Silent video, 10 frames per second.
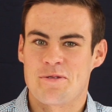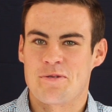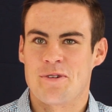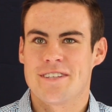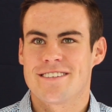
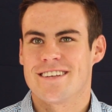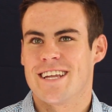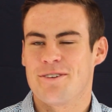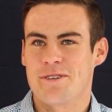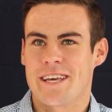One
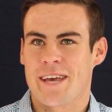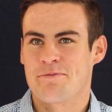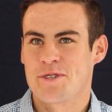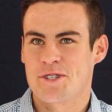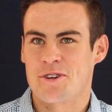Sunday we
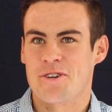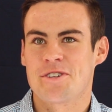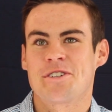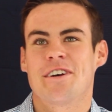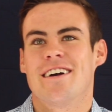came to
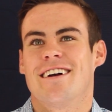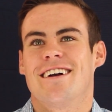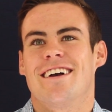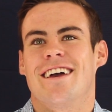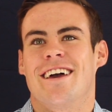church,
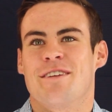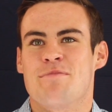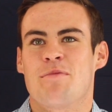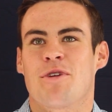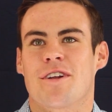and a
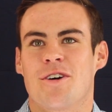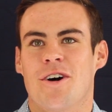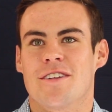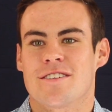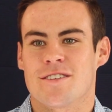member had
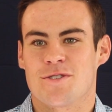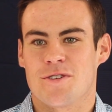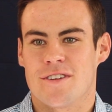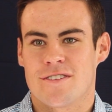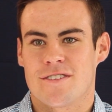called us and
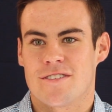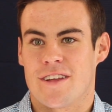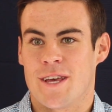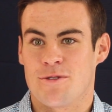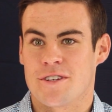told us
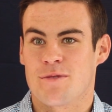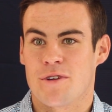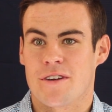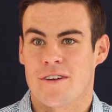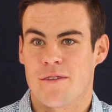that he was going to
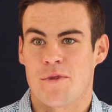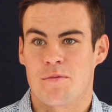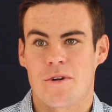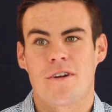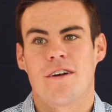bring a
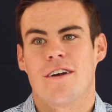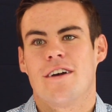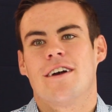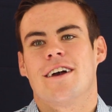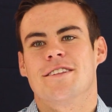non-member.
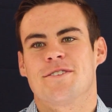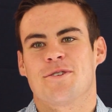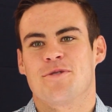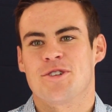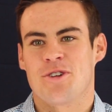And
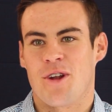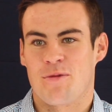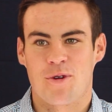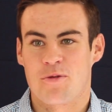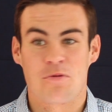so we showed
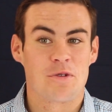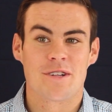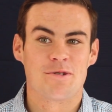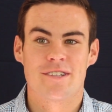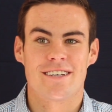up, we were
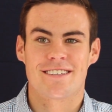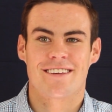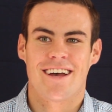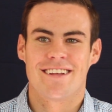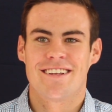really, really
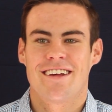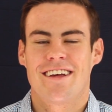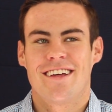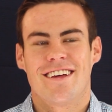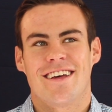excited.
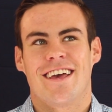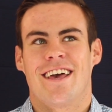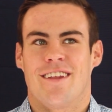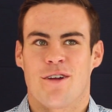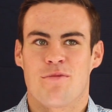
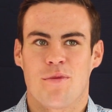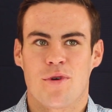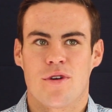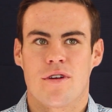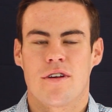And I
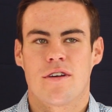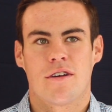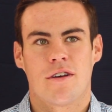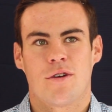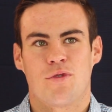remember
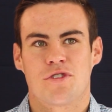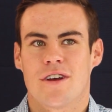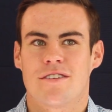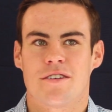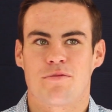we
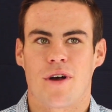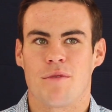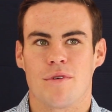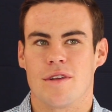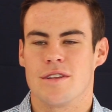tried to sit by
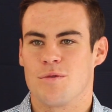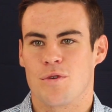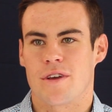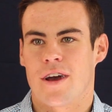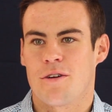him, but it didn't
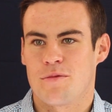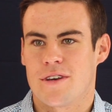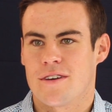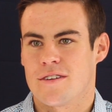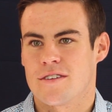work out
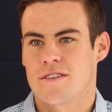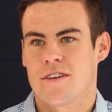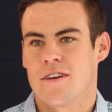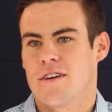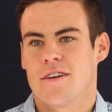
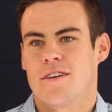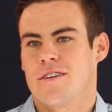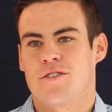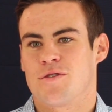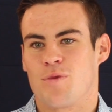because
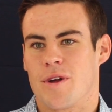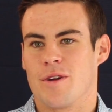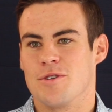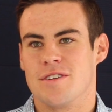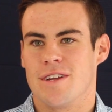just where
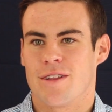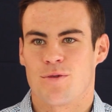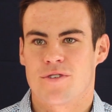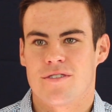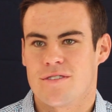they were sitting,
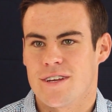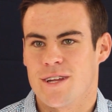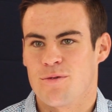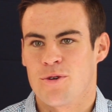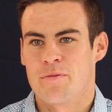there wasn't
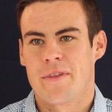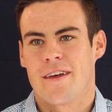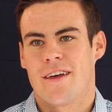any room.